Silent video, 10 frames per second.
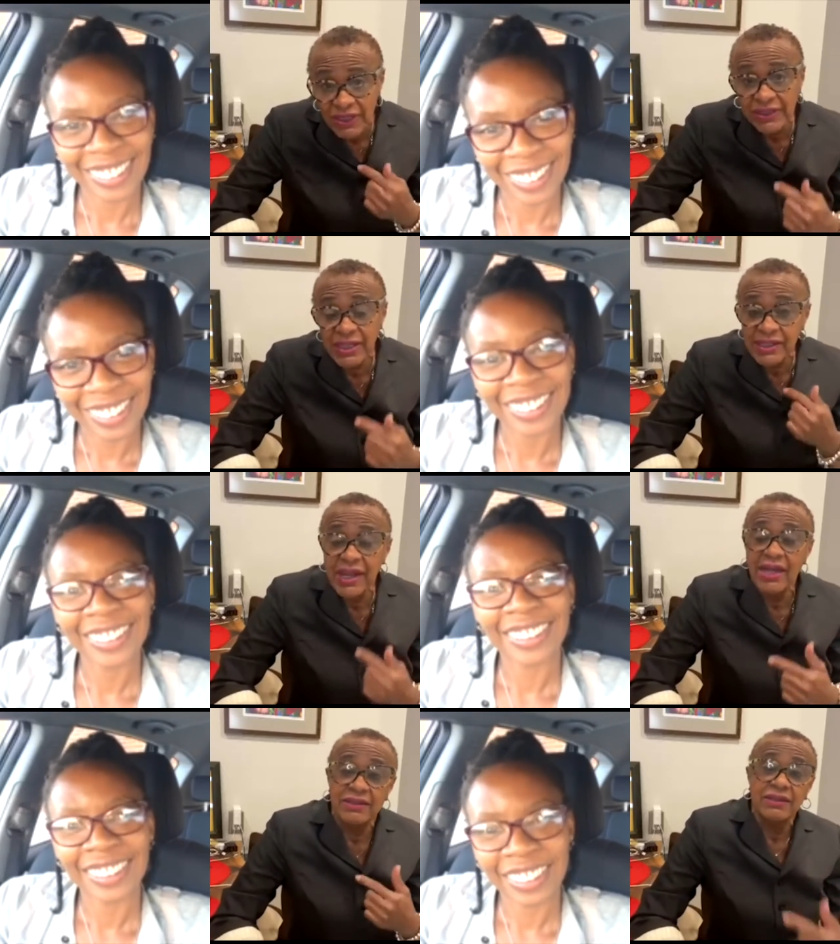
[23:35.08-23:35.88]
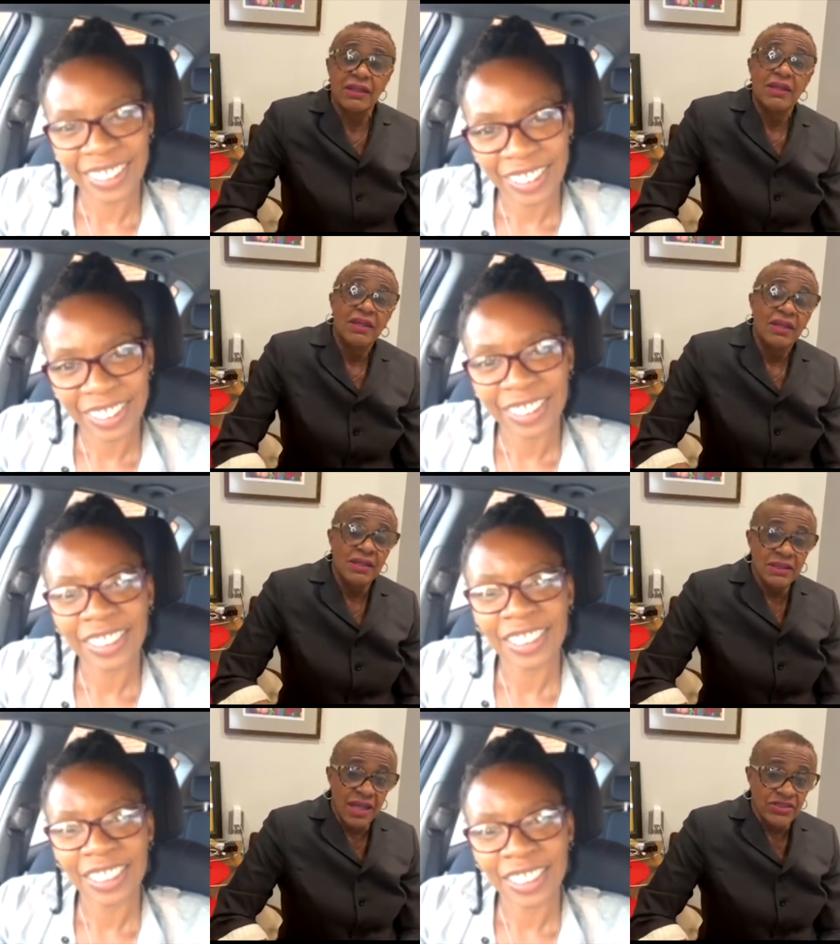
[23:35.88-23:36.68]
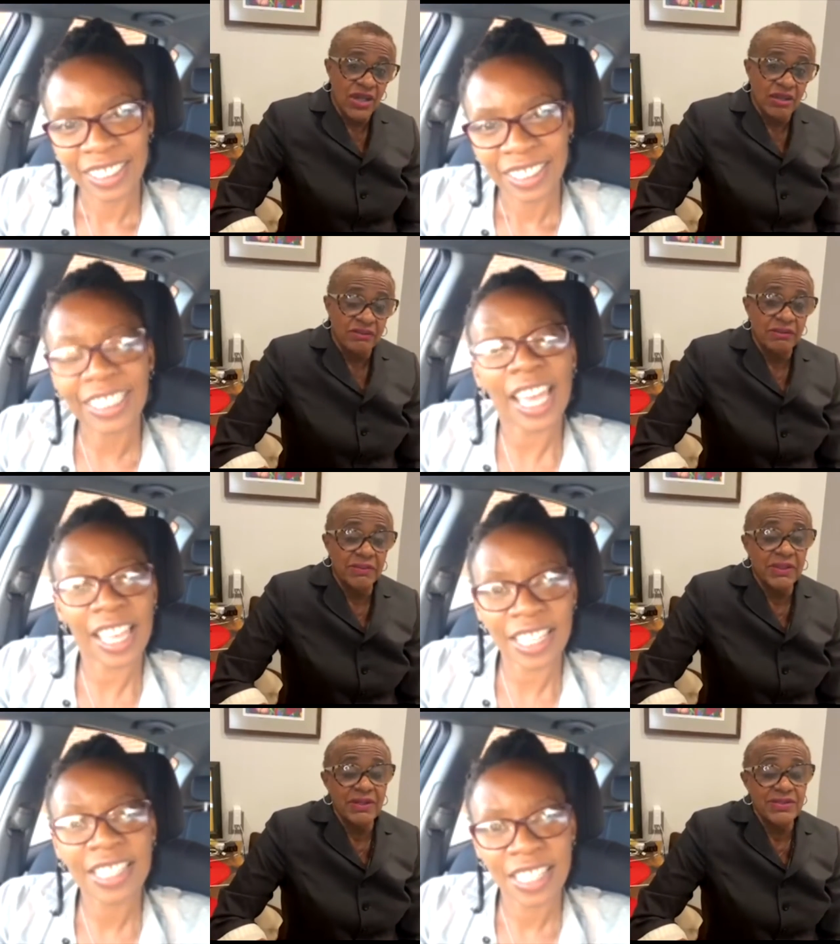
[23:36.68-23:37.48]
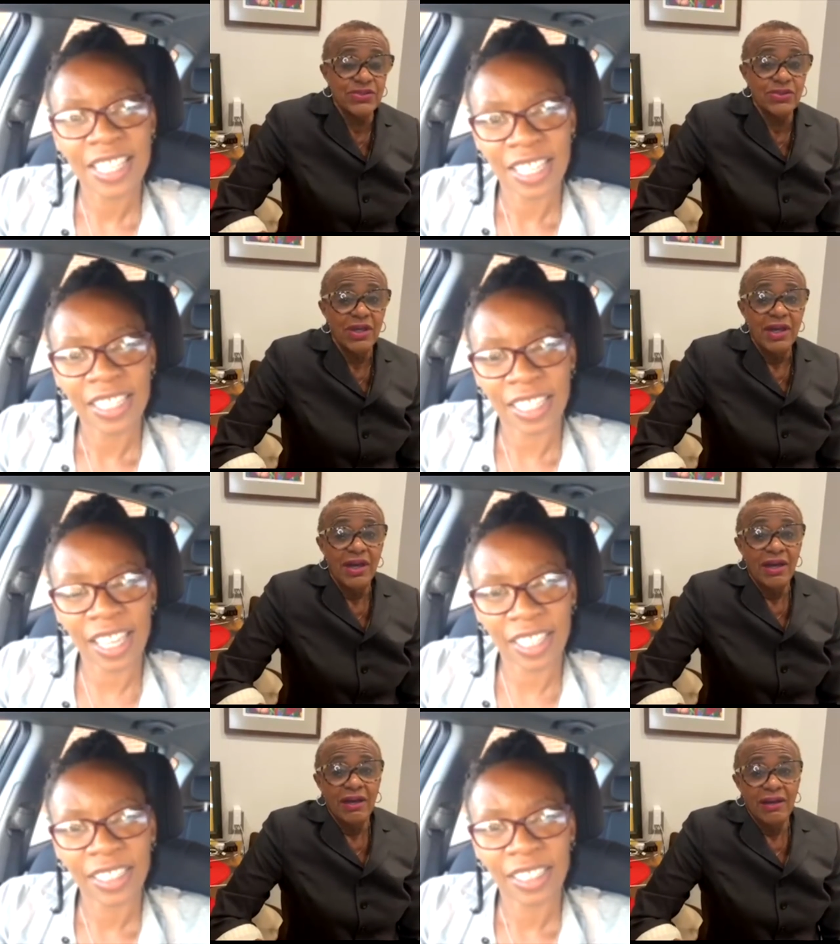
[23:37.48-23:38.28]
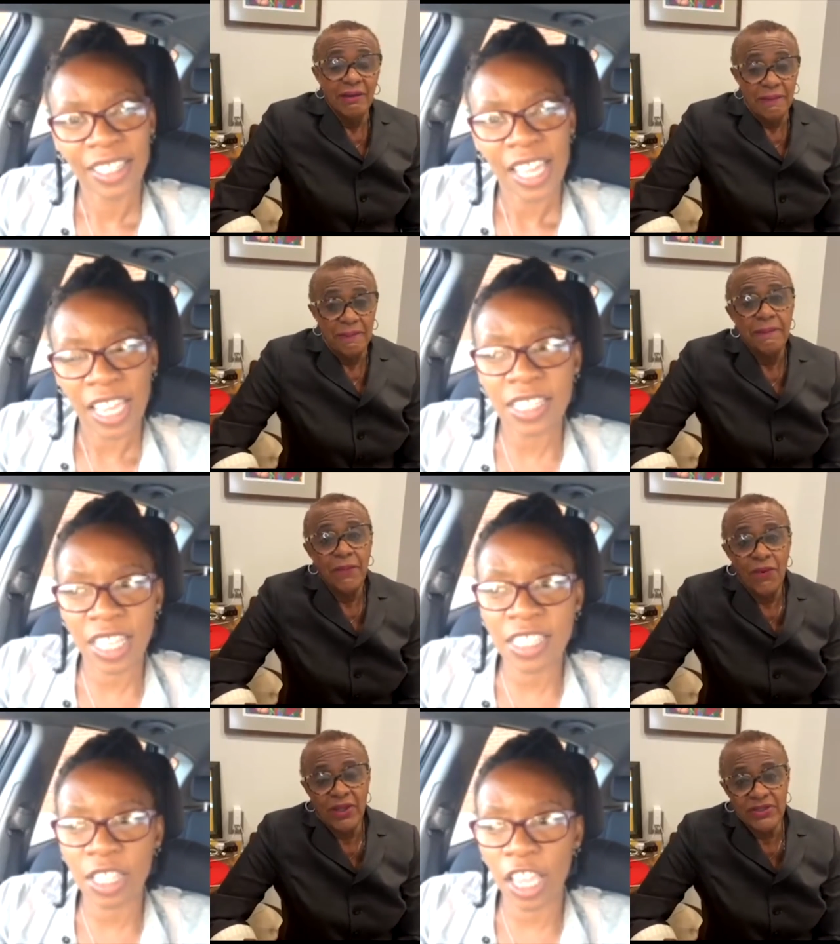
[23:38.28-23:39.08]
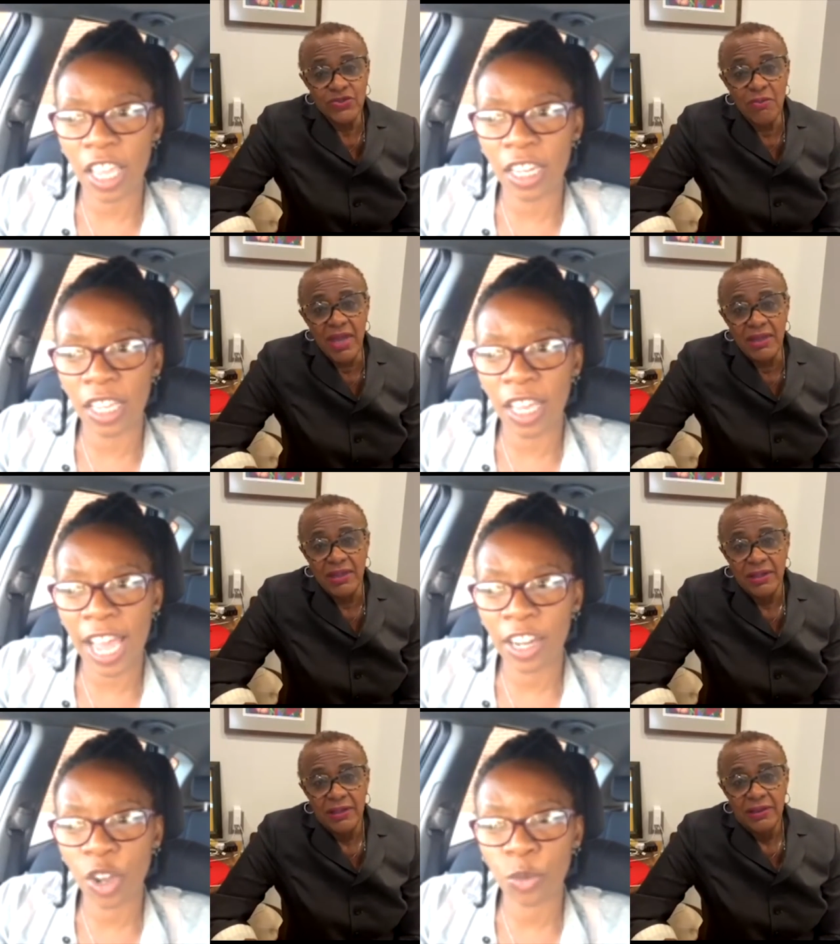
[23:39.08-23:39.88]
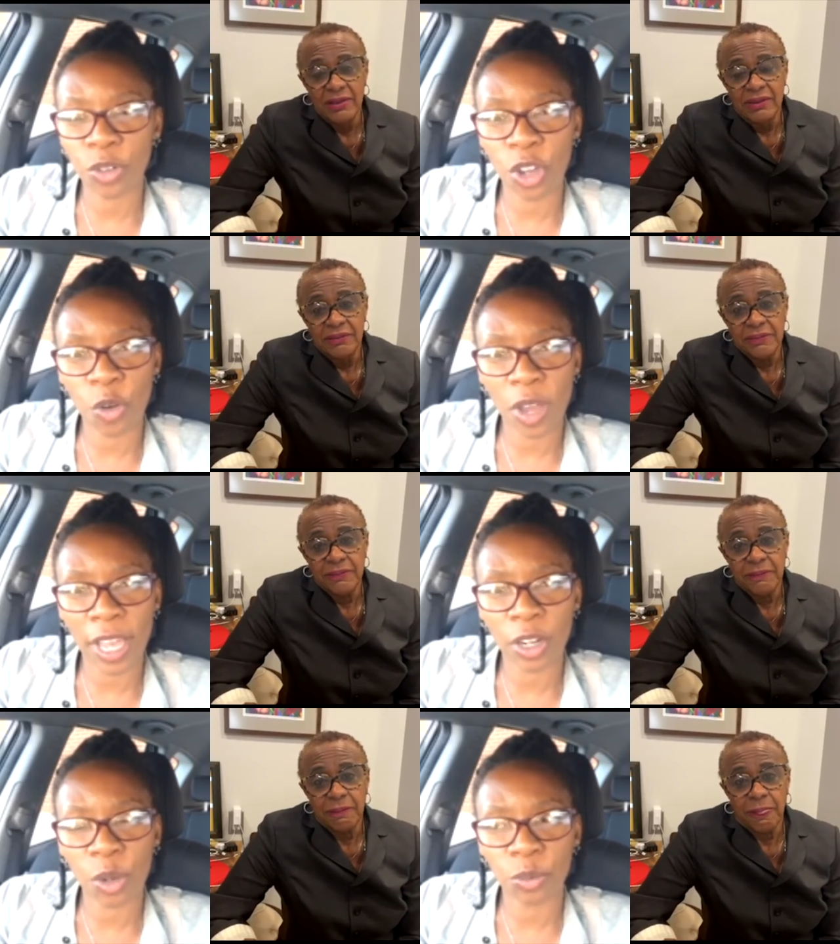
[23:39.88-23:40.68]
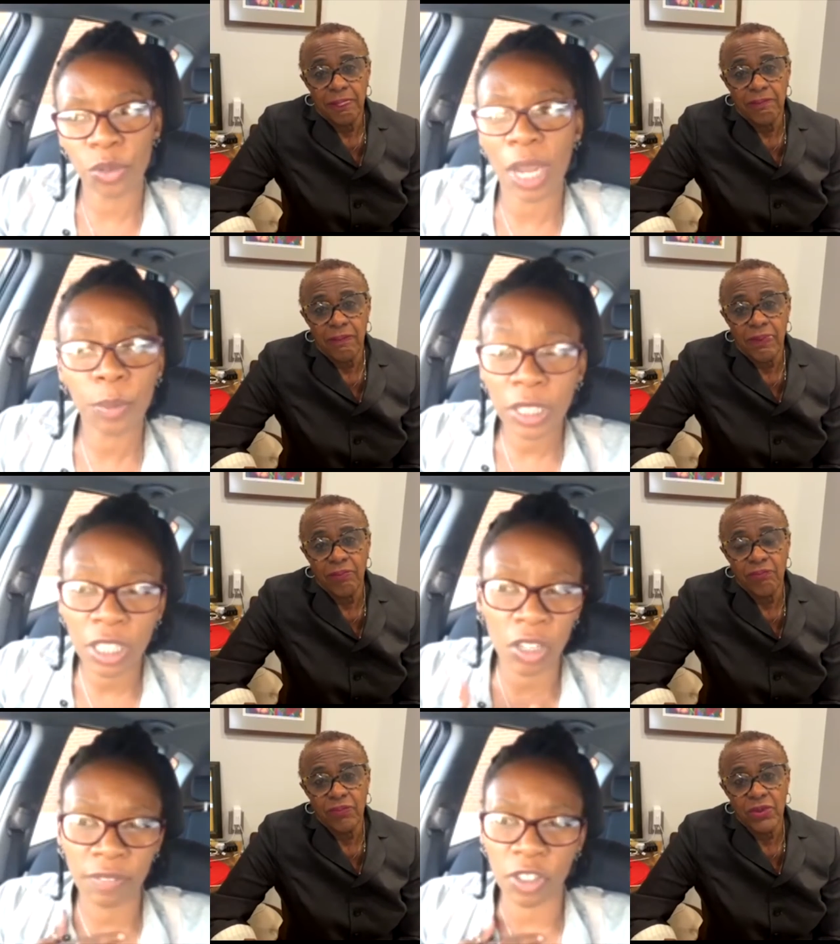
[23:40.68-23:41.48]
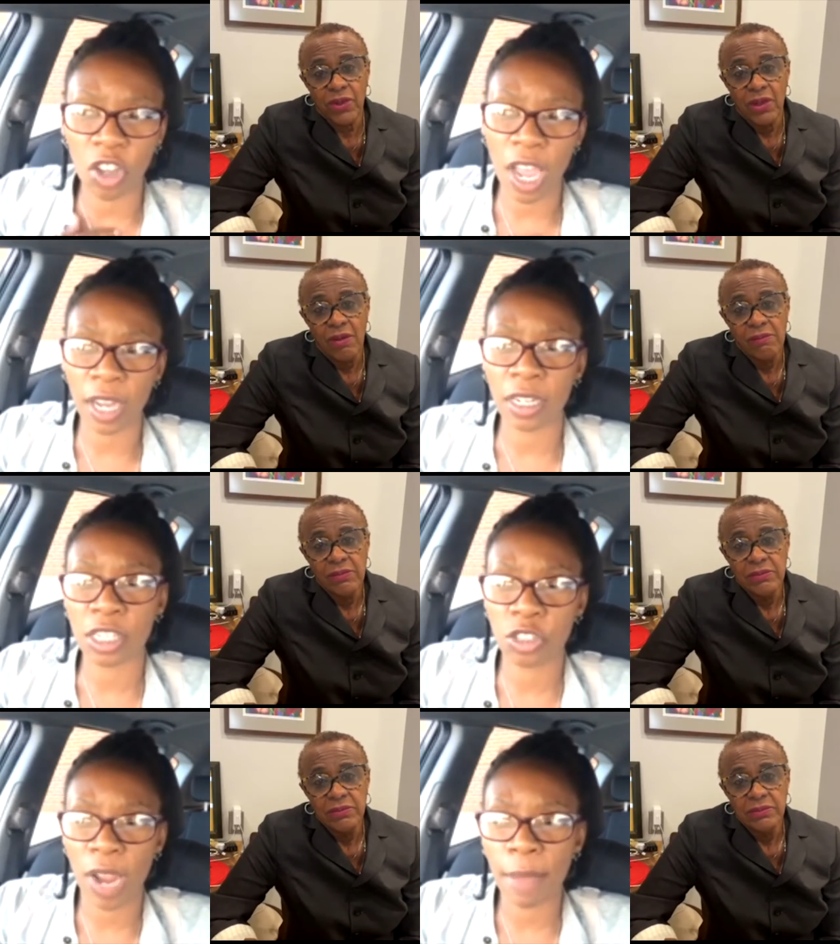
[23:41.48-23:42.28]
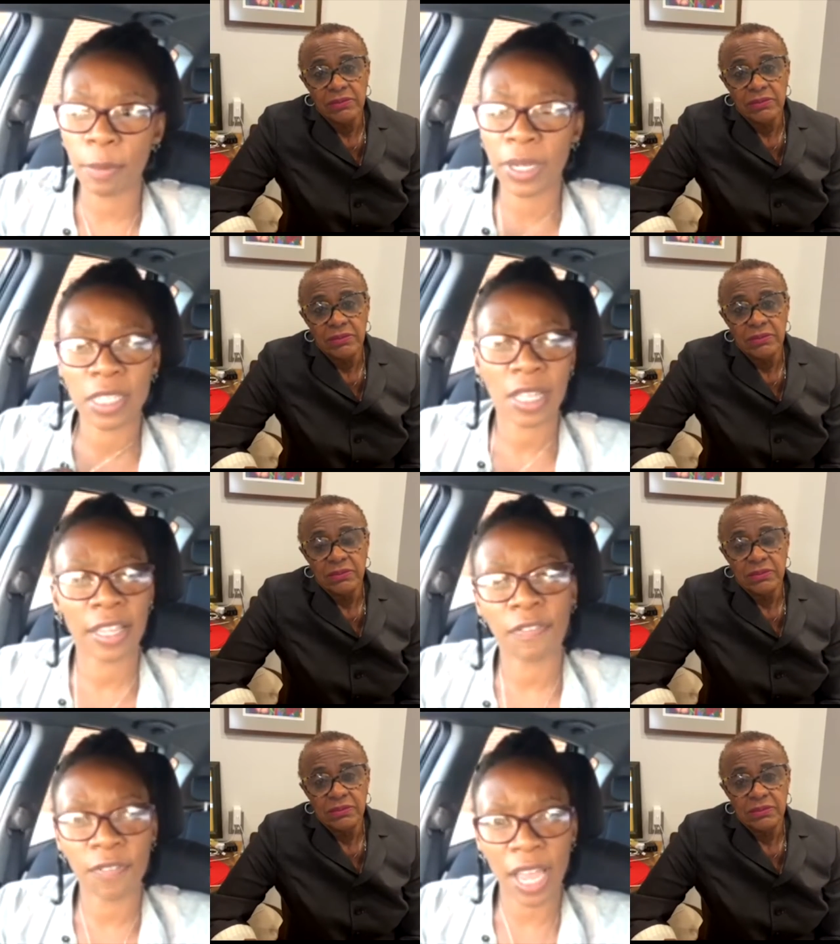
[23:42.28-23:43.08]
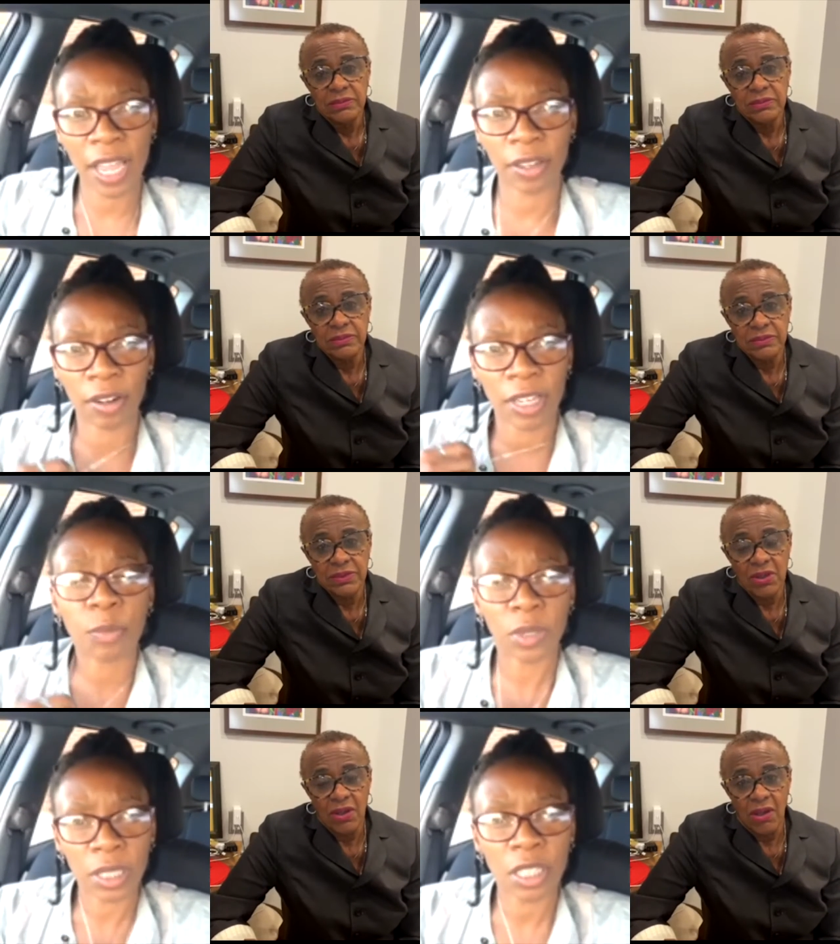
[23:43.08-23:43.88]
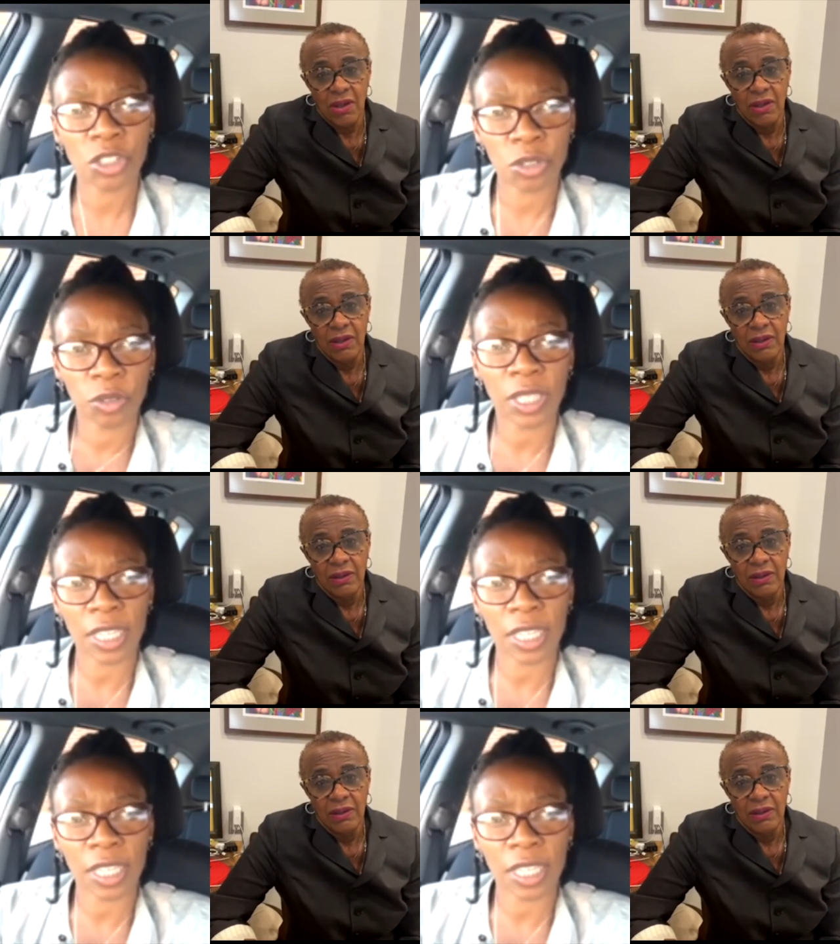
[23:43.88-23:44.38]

Speaker 1: it in that in that chakra yeah. because. yeah.
Speaker 2: It's, it's, I don't know. I don't. I really don't even know how to describe it, but it's like a fire. It really and truly